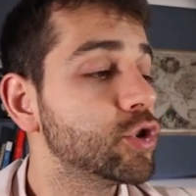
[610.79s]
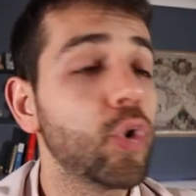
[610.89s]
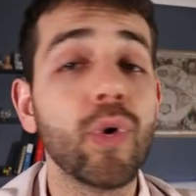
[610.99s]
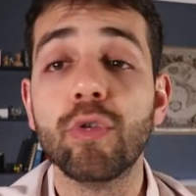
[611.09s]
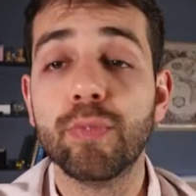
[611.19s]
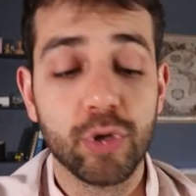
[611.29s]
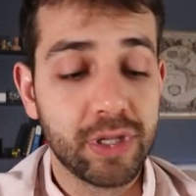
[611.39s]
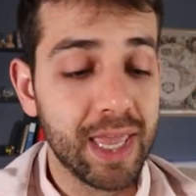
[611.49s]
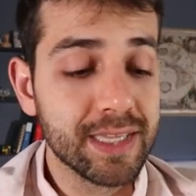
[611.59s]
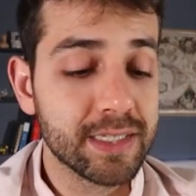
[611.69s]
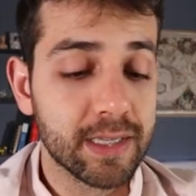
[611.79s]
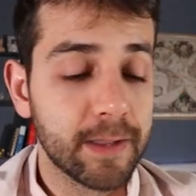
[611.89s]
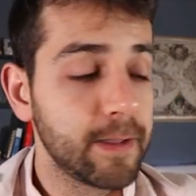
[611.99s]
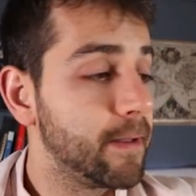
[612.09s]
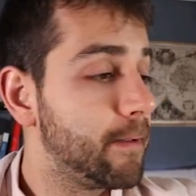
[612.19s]
so I will put yes,
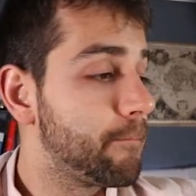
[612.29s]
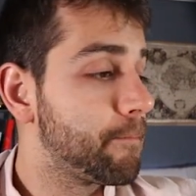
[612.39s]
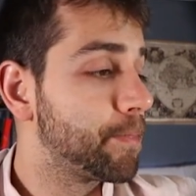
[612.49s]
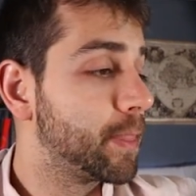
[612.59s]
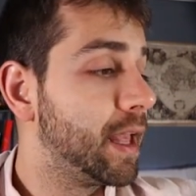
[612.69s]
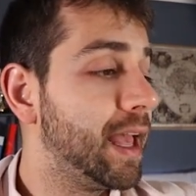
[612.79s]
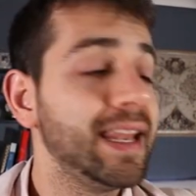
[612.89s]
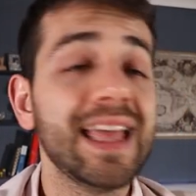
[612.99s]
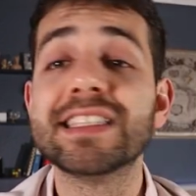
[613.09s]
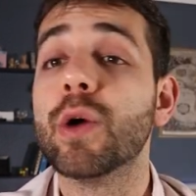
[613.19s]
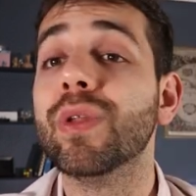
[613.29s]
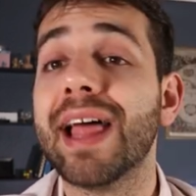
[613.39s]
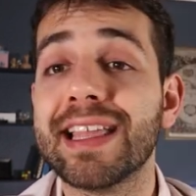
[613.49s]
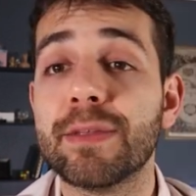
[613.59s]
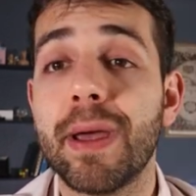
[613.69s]
and that I will
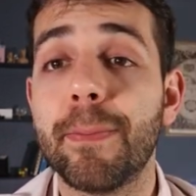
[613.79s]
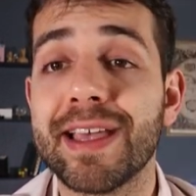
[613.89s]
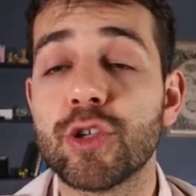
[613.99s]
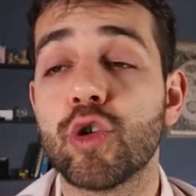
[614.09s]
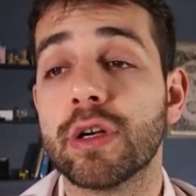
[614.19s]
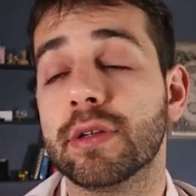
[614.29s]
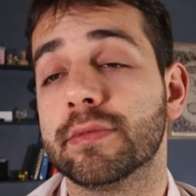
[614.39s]
add my password.